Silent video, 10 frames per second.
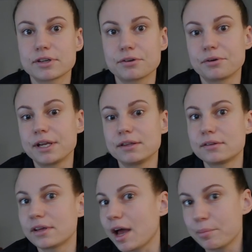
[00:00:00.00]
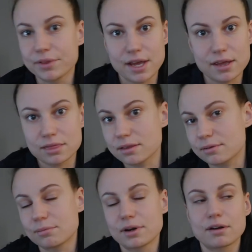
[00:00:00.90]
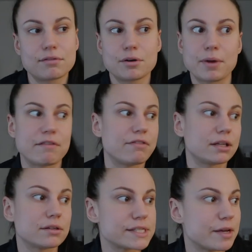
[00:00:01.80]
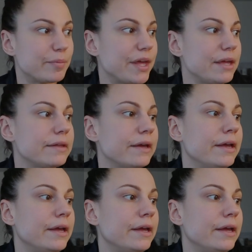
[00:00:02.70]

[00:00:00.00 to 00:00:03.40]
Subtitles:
current update, whatever, my fat loss update.